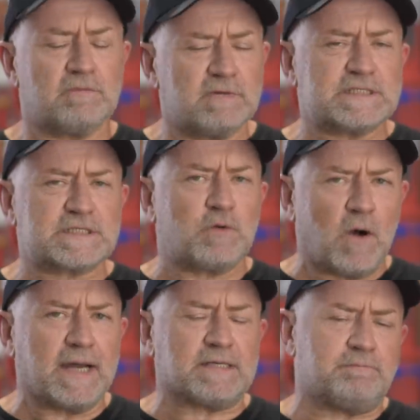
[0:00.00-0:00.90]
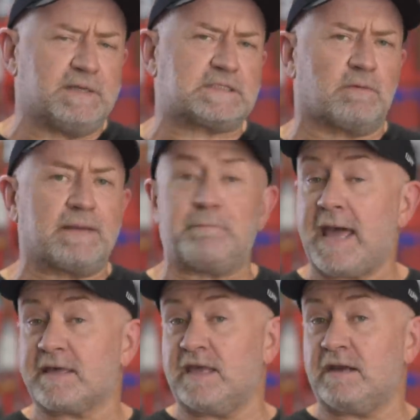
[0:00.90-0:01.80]
There is quite a bit to
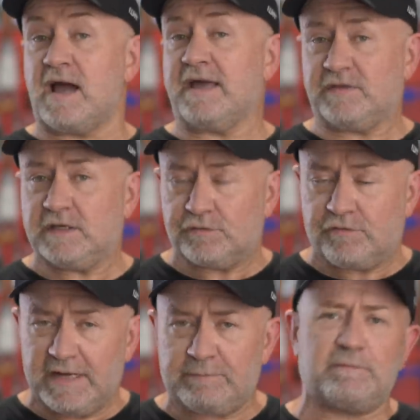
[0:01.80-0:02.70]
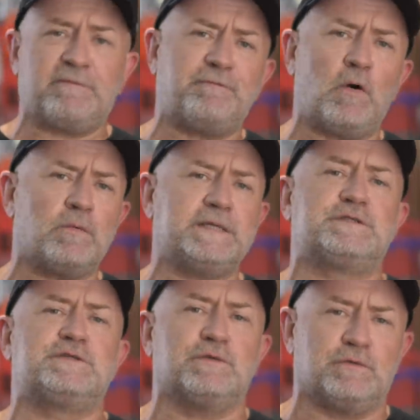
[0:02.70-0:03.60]
unpack there, I think you'd agree. But before we
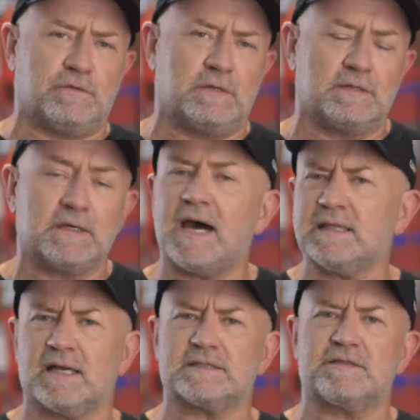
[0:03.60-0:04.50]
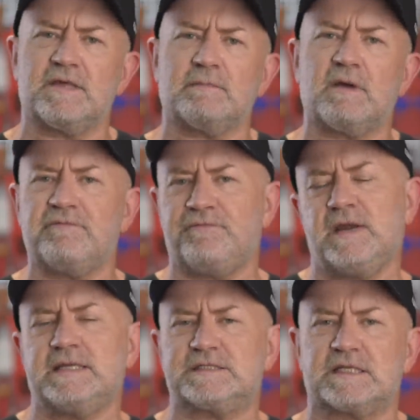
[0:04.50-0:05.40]
do, I'd like to thank my
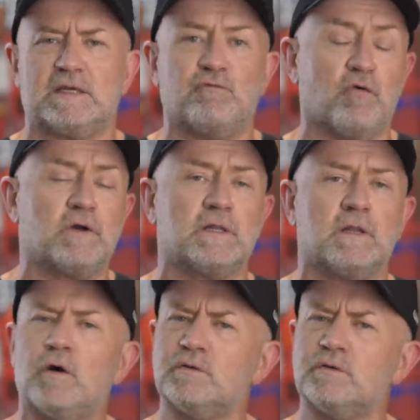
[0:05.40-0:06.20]
friends at the Royal